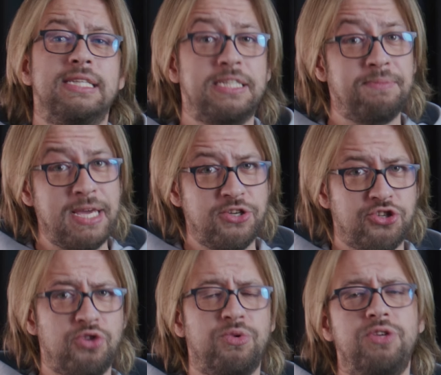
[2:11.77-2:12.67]
To make
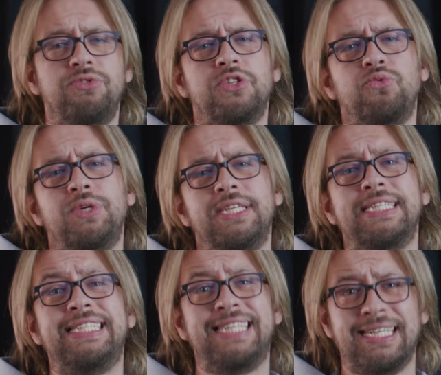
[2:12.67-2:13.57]
sure what you just
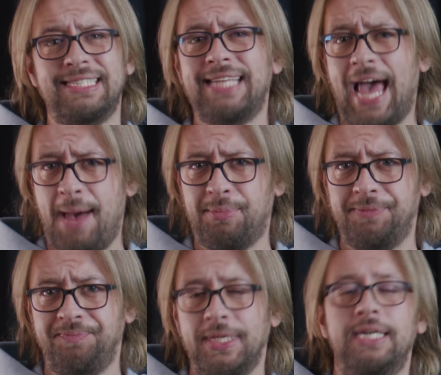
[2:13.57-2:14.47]
witnessed doesn't
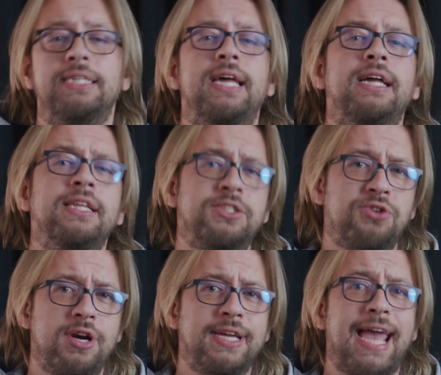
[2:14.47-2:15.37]
happen, an
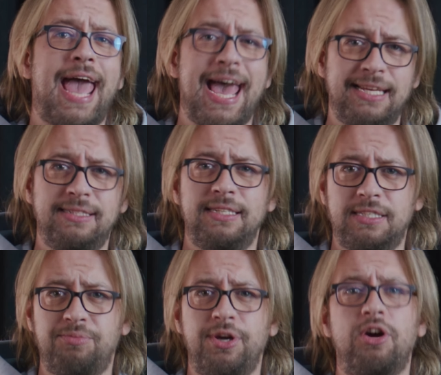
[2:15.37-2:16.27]
electronic and
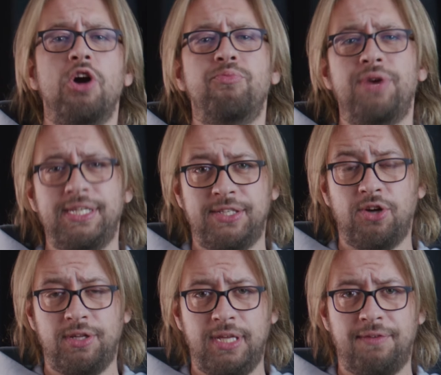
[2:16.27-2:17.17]
disc brake are present
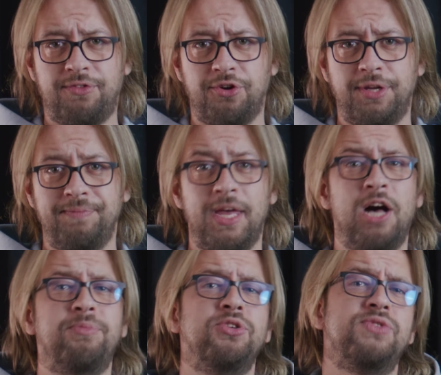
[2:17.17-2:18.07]
on the F30,
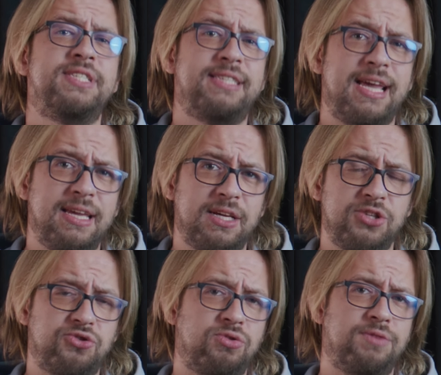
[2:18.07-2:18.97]
helping you stay in
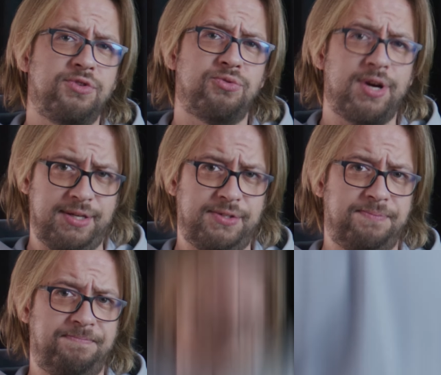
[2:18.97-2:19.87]
control of your rides.
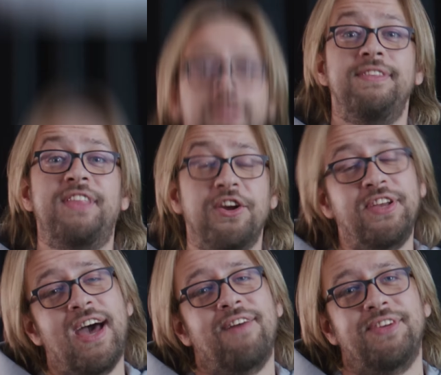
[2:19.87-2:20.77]
There
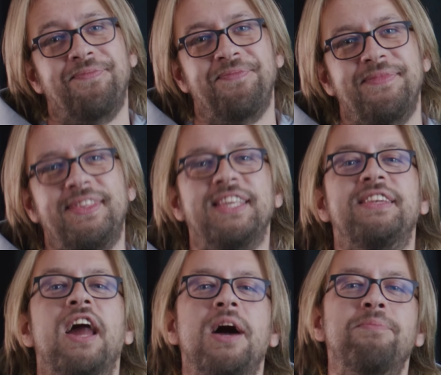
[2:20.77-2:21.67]
you have it, the
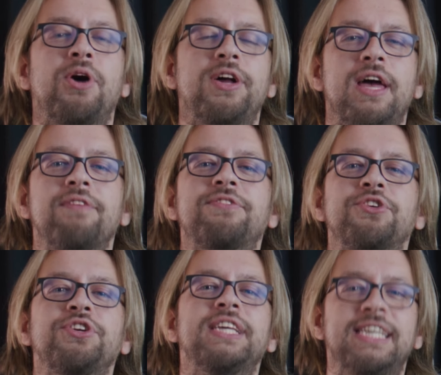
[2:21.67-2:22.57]
Ninebot
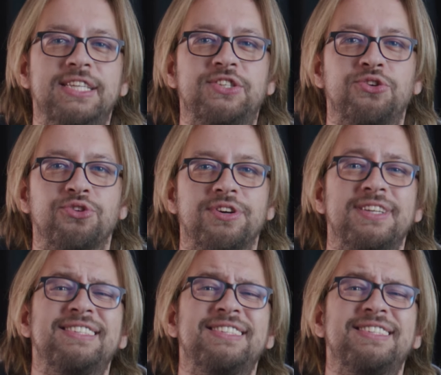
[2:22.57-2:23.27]
F30 e-scooter.